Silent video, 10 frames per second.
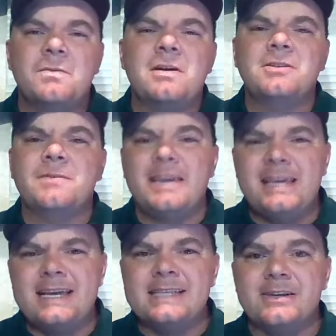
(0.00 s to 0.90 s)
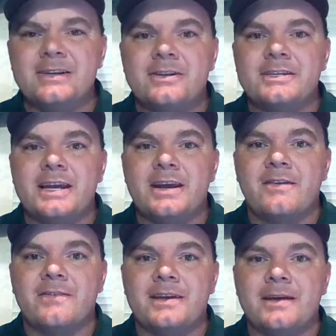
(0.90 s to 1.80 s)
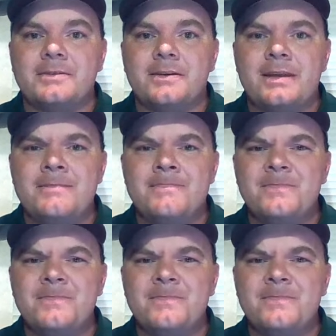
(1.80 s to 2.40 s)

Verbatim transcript: relatively easier to take care of in captivity,